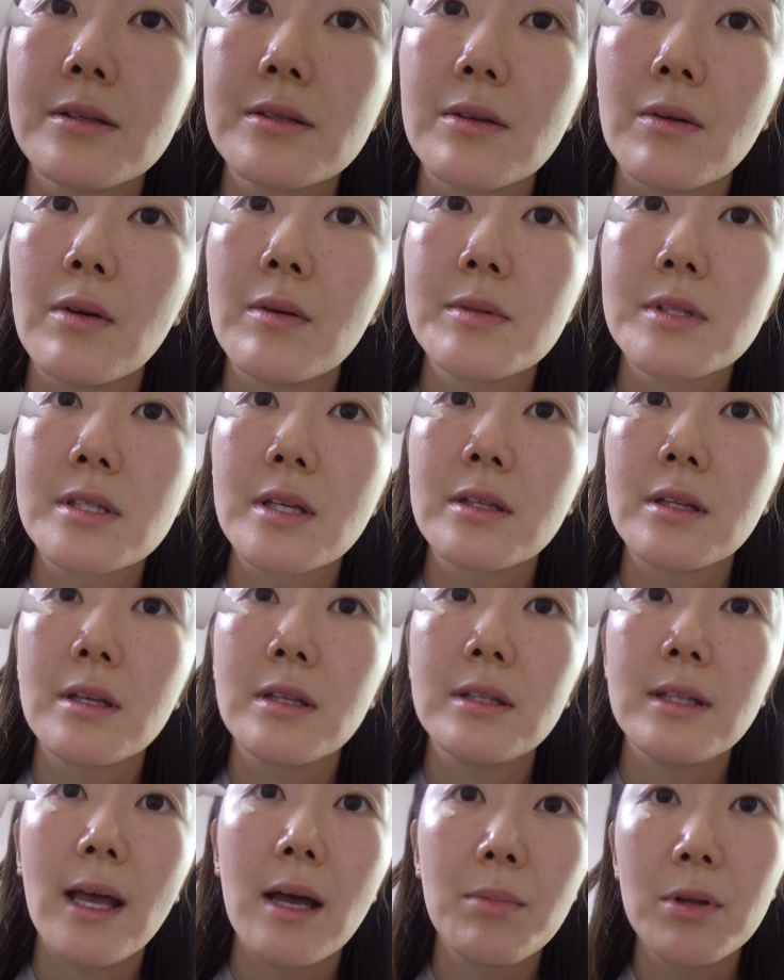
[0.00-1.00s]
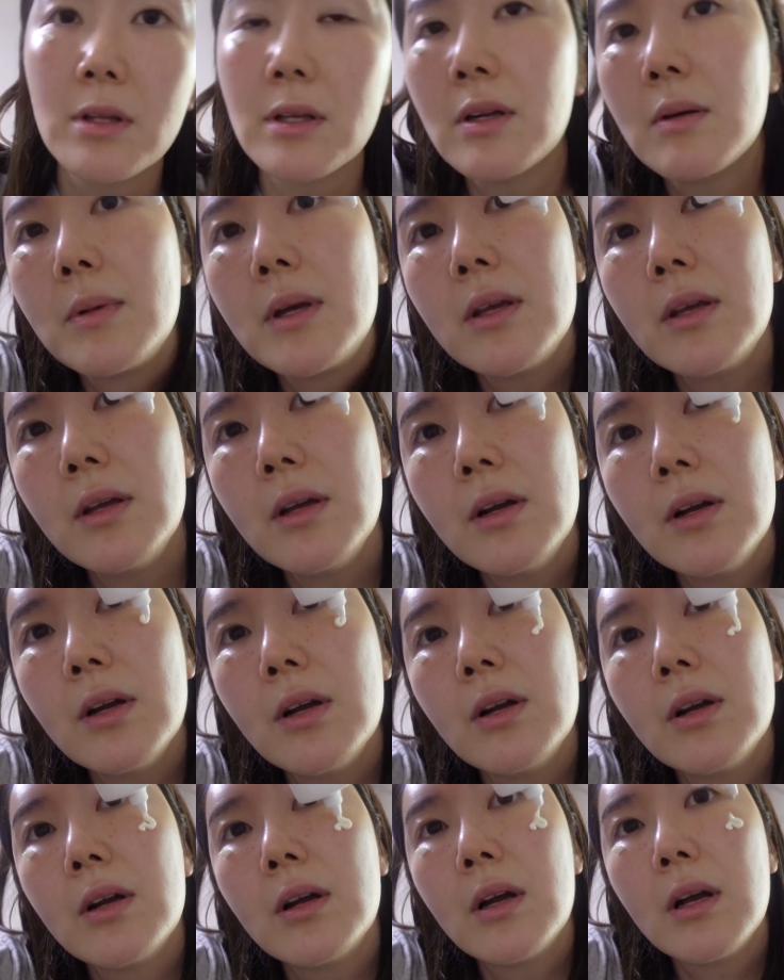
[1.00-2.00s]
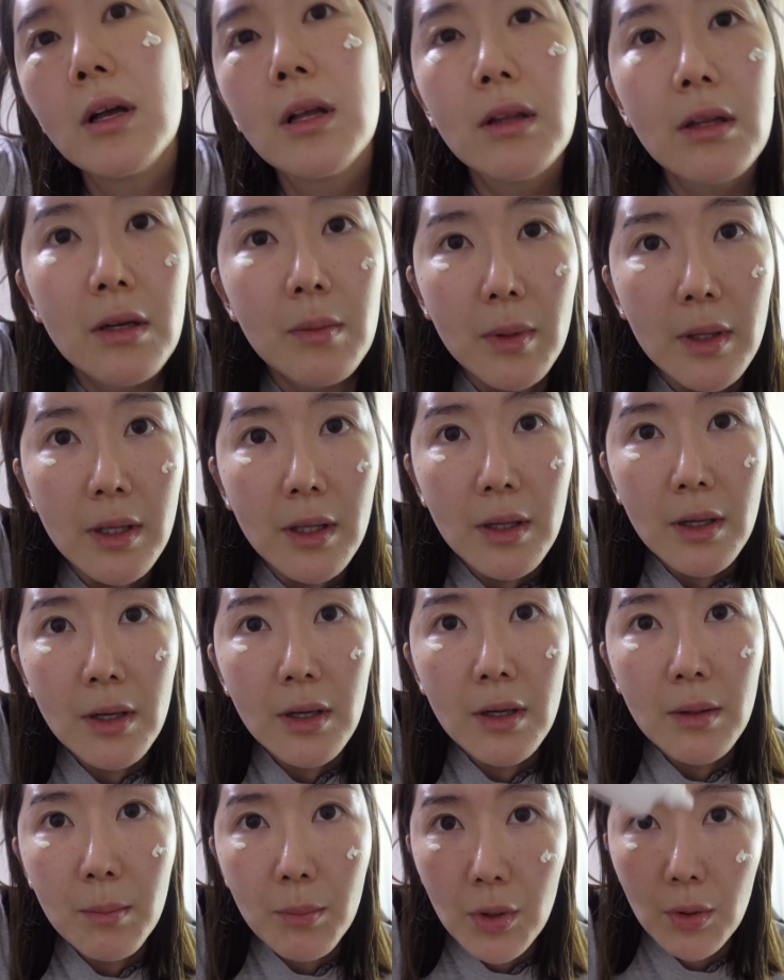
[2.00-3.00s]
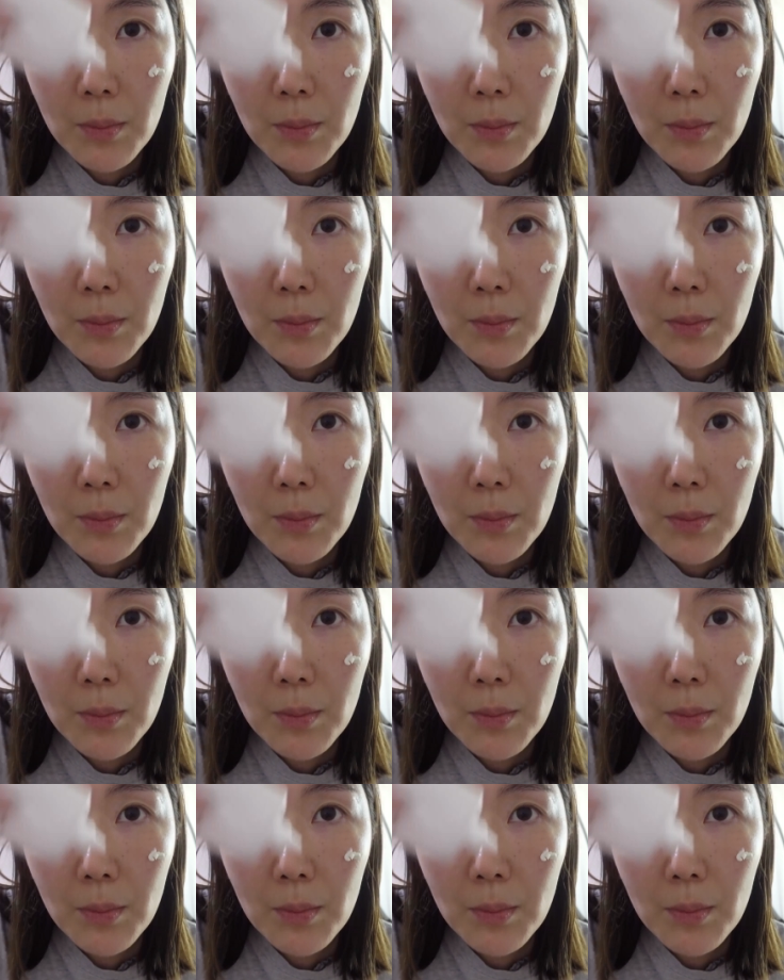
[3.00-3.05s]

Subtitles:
So I'm just gonna dab a little bit here, a little bit here.